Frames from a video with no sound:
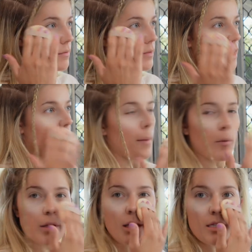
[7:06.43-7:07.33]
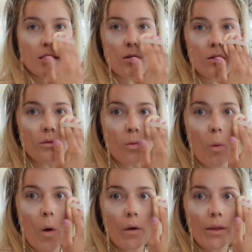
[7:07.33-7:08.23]
I can't remember what this is called.
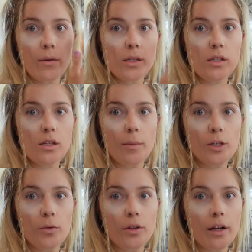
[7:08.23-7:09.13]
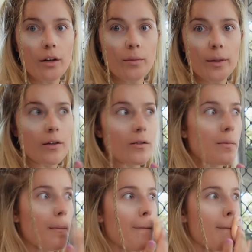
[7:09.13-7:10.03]
Whoa, that was so much more than I normally
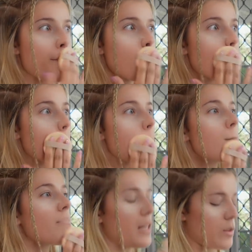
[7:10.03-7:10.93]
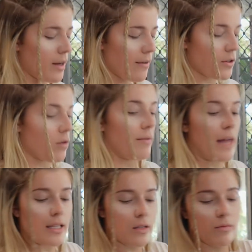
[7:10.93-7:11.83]
use. That's what I go for.
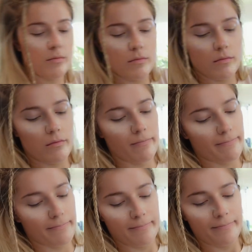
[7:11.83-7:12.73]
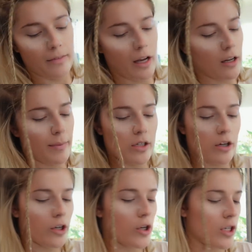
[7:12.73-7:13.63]
That's... I'm going to be
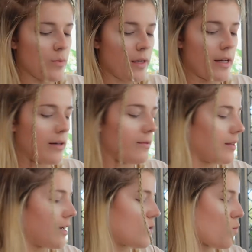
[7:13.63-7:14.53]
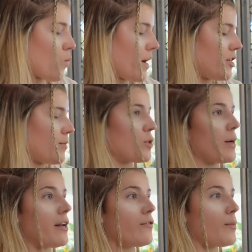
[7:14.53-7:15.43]
so crispy now. That is way too much
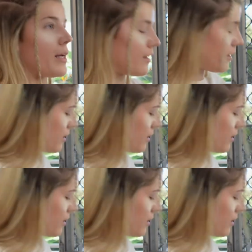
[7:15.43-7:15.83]
powder for me.